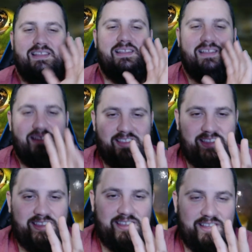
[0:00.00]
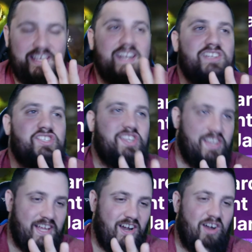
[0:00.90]
Skittish
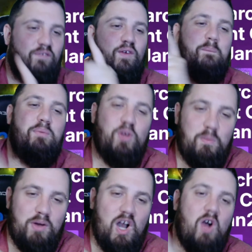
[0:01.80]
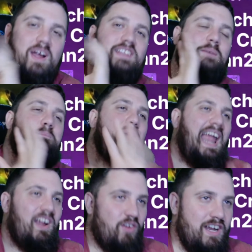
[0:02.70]
Seer from Bloomborough. It's a
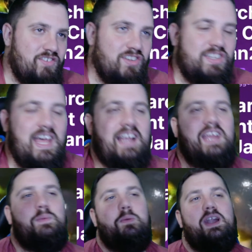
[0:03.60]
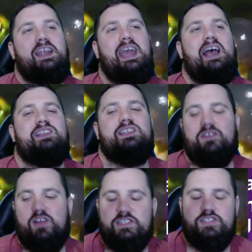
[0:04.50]
Bant Creatures deck, and we want to cast
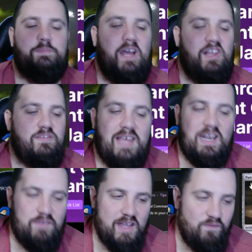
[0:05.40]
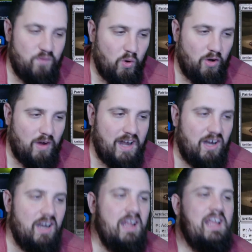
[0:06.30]
creature spells with mana value 4 or
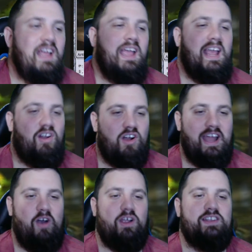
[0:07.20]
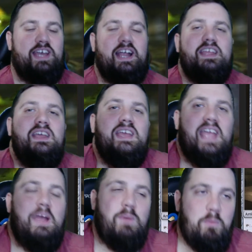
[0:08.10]
greater in our Helga deck.
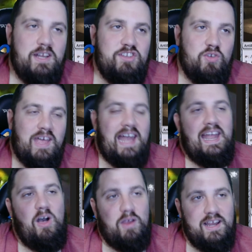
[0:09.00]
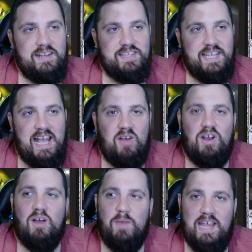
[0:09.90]
And when we do that, Helga gets a
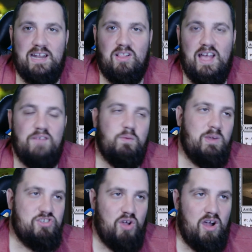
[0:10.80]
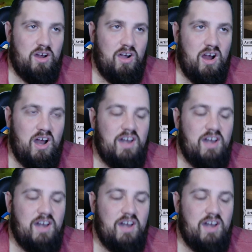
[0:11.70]
counter, we gain a life, and we draw a card.